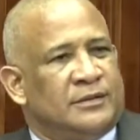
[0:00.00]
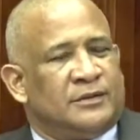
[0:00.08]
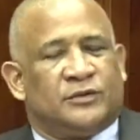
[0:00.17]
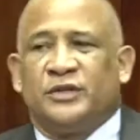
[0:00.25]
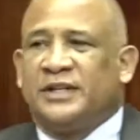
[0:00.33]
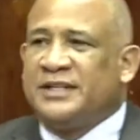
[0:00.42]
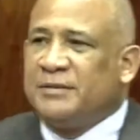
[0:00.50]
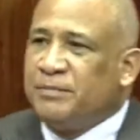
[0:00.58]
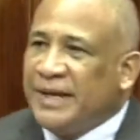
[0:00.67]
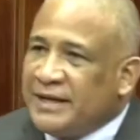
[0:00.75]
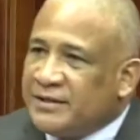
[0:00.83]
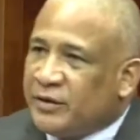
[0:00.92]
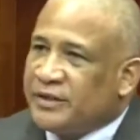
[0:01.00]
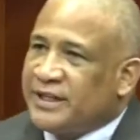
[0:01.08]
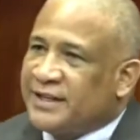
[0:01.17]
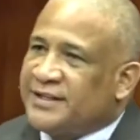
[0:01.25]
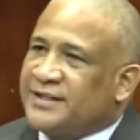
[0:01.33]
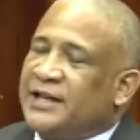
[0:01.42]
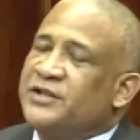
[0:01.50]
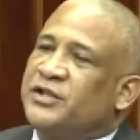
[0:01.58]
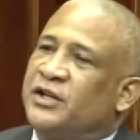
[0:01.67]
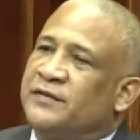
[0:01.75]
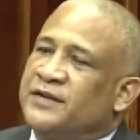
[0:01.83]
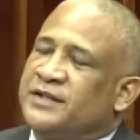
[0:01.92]
to the debate on the
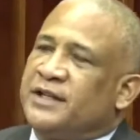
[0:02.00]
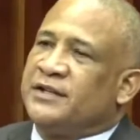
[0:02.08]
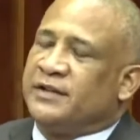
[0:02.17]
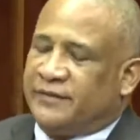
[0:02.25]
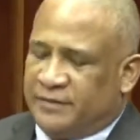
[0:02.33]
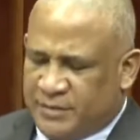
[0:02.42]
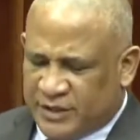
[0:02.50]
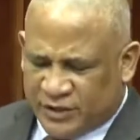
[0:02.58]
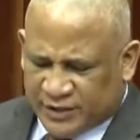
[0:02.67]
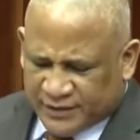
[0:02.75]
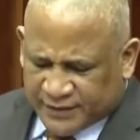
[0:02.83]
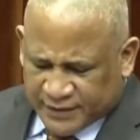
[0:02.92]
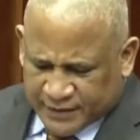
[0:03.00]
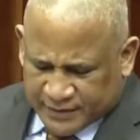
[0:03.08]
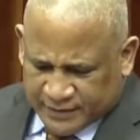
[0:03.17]
extension of the state of emergency,